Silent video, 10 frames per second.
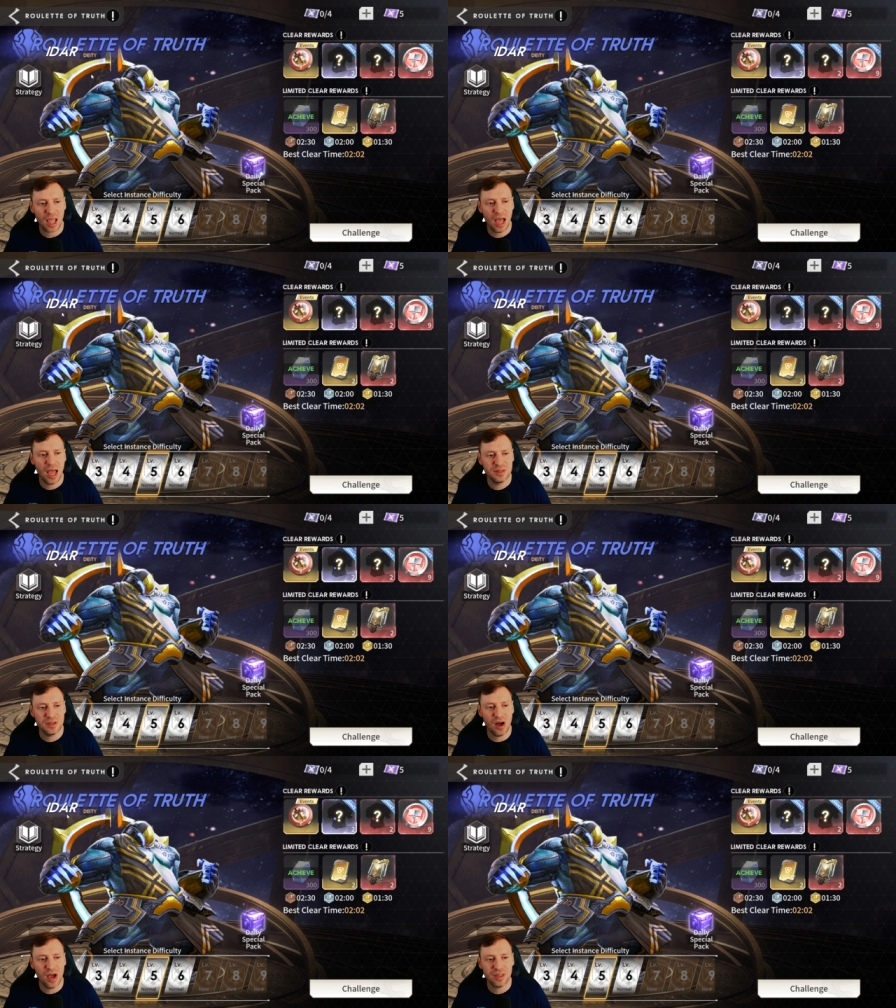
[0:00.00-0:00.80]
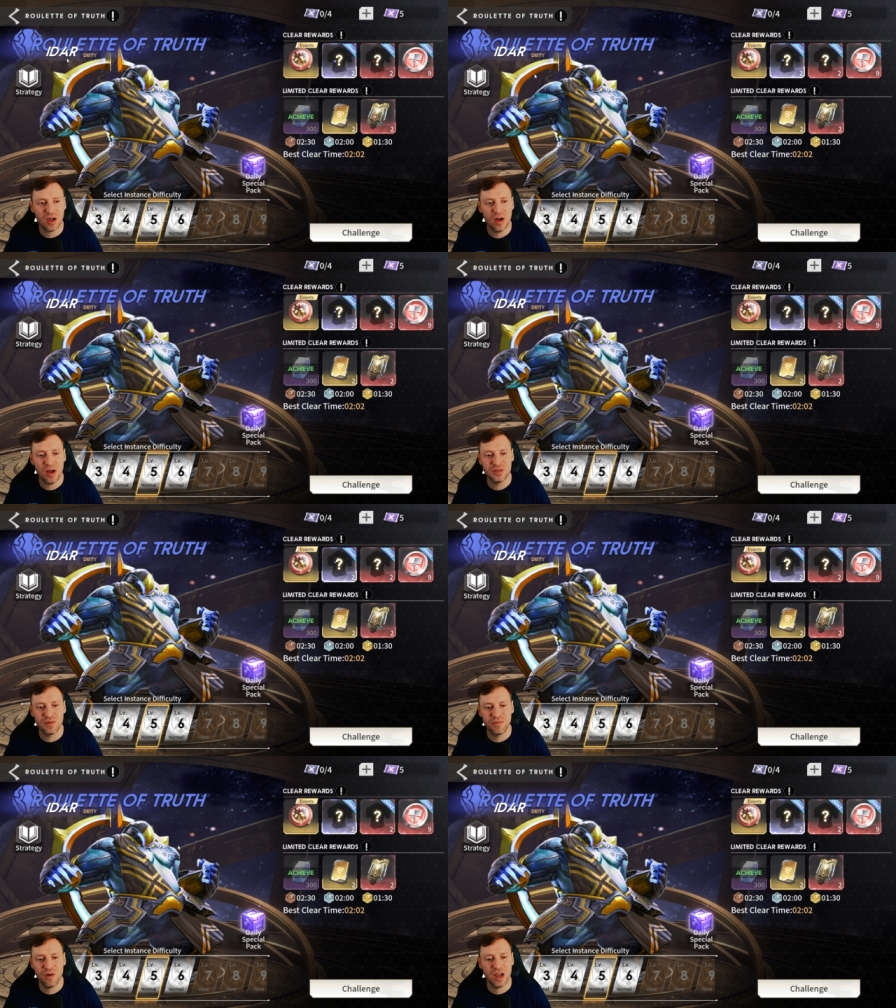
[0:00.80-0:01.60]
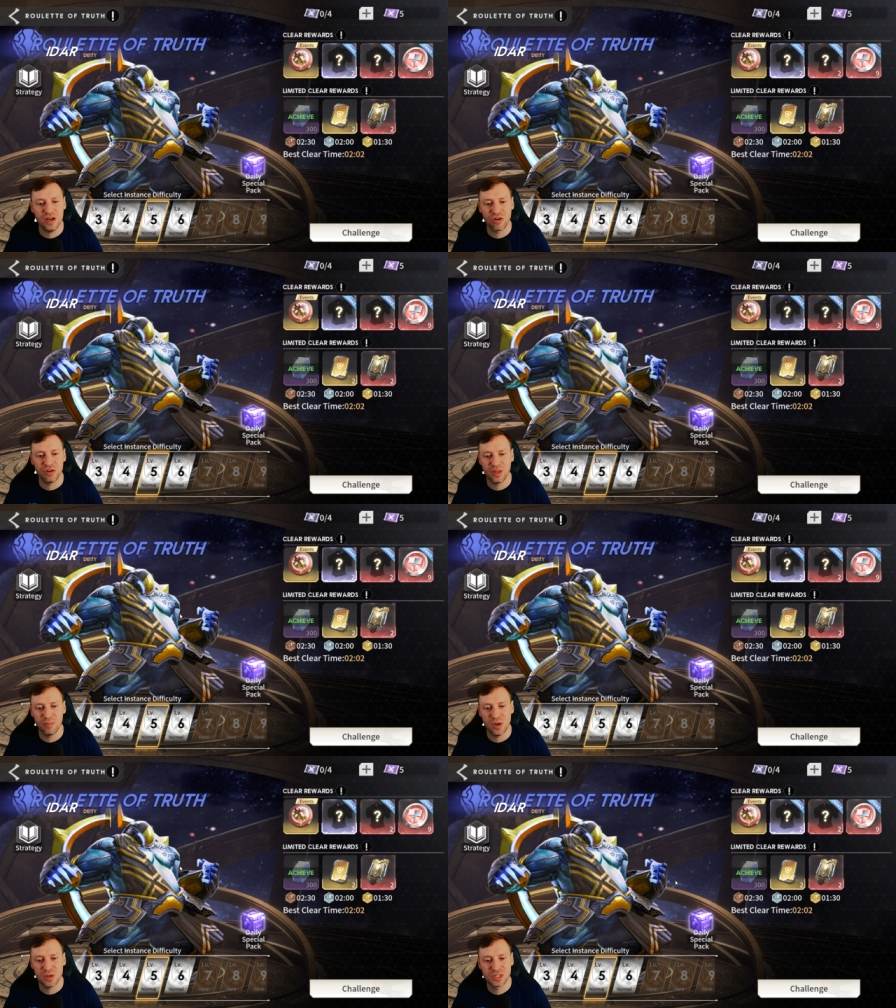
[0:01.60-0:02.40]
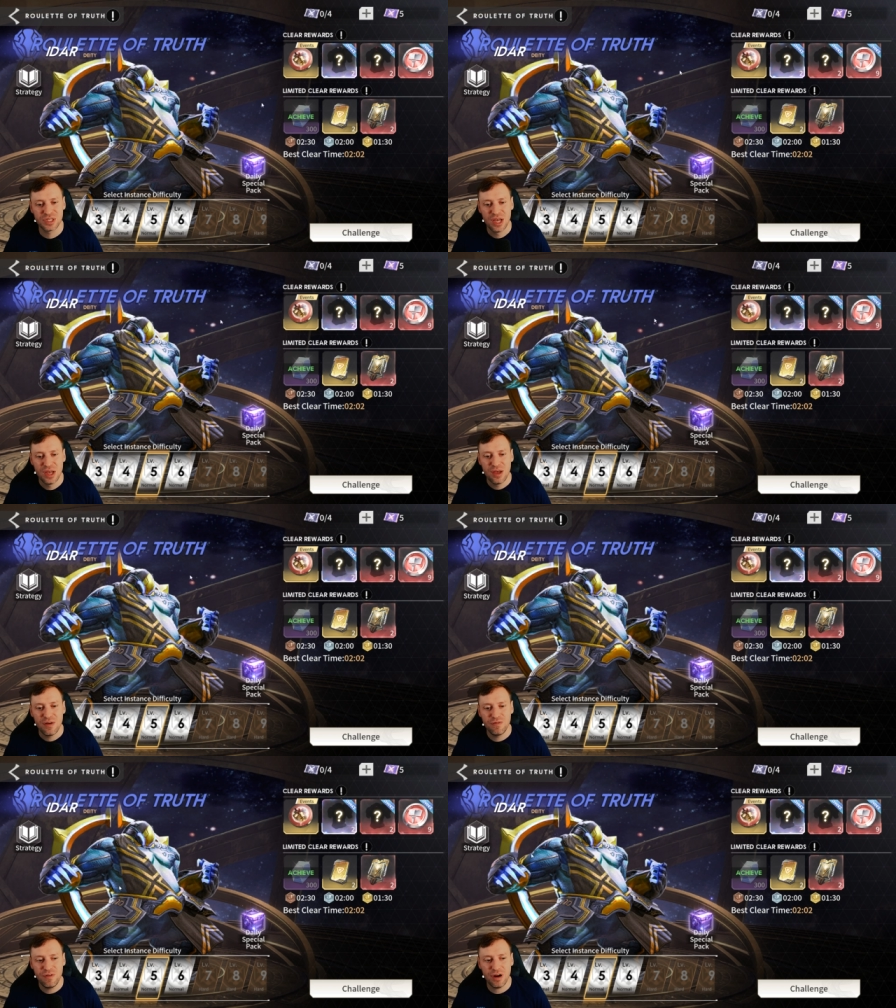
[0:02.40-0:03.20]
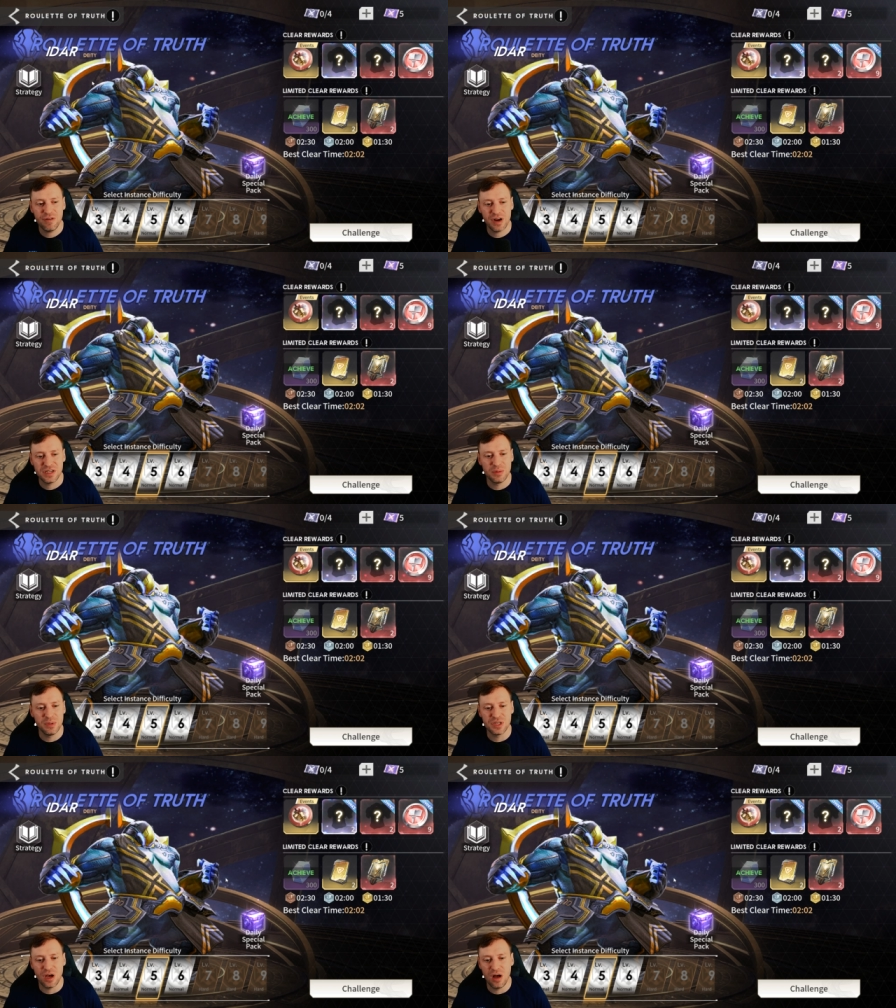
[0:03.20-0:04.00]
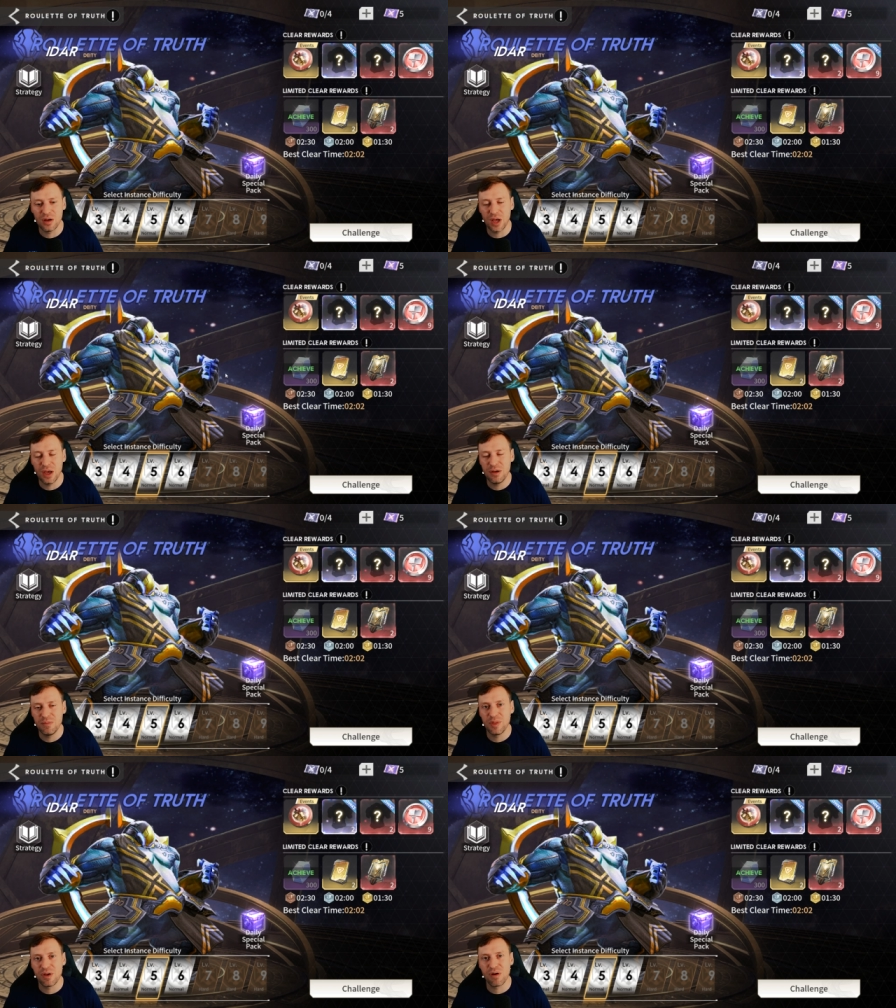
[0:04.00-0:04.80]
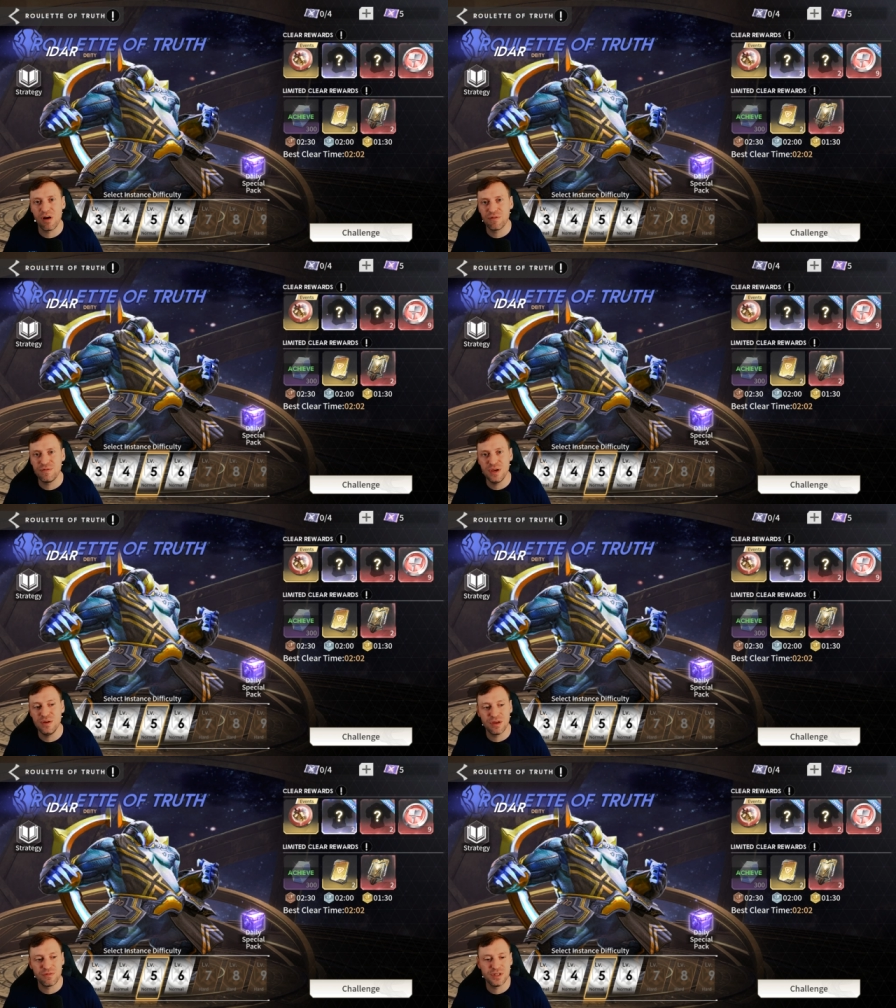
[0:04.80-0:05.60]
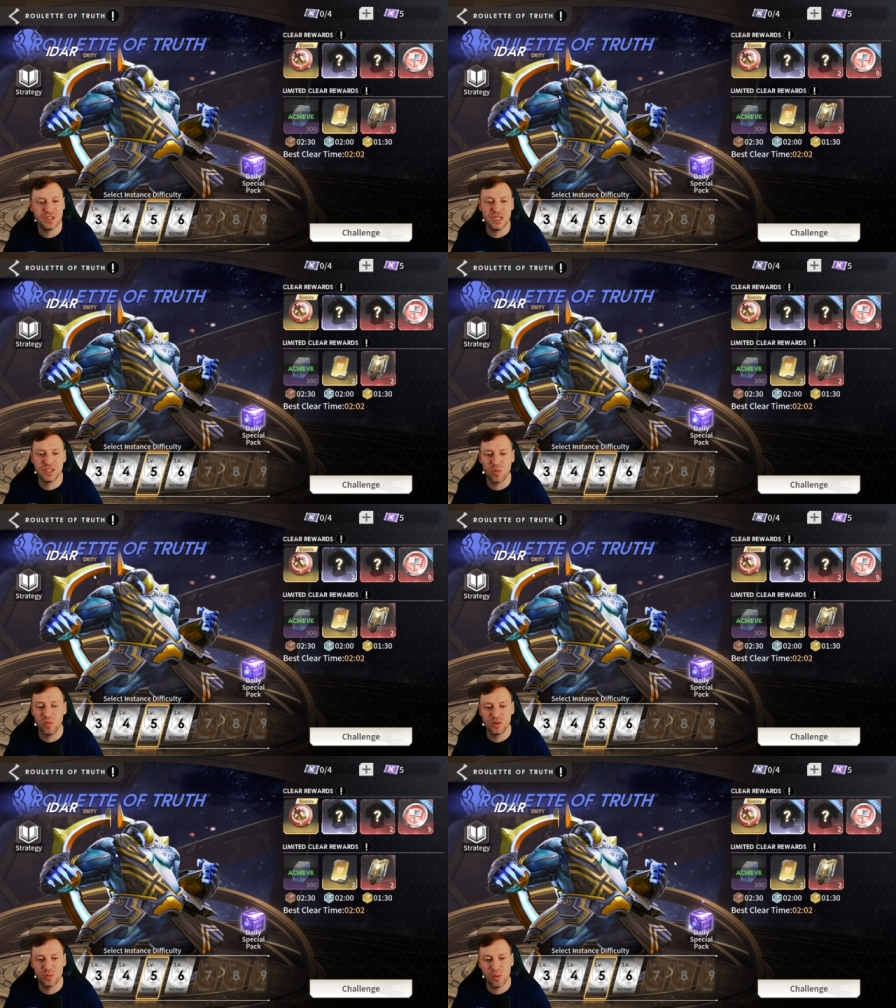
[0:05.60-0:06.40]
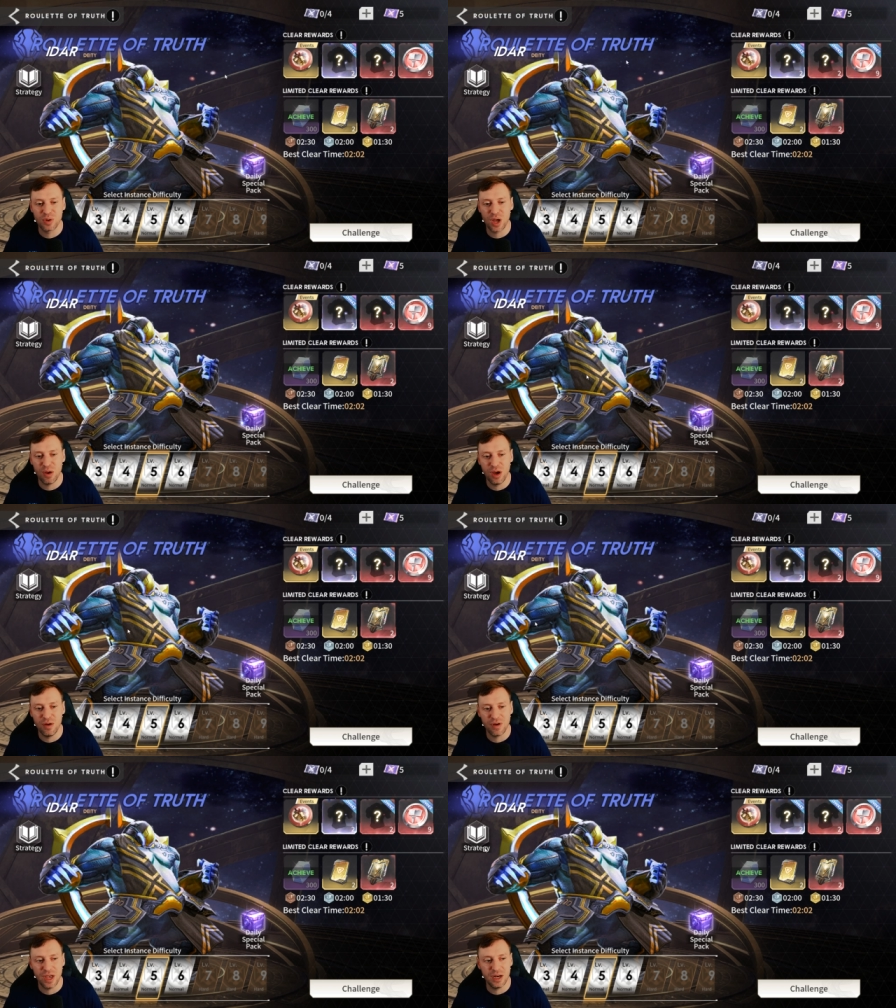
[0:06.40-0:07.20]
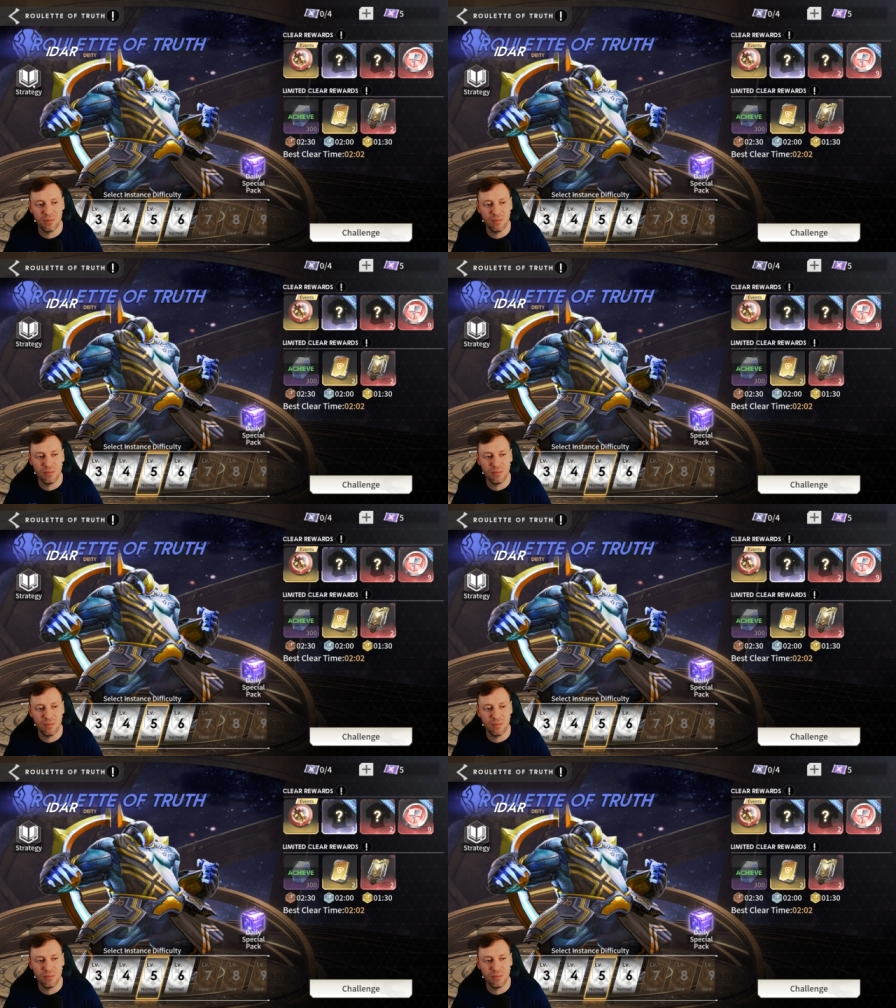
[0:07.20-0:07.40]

And Iodar is a very interesting boss. Very, very similar to Argo, but there are a few differences which we'll go over in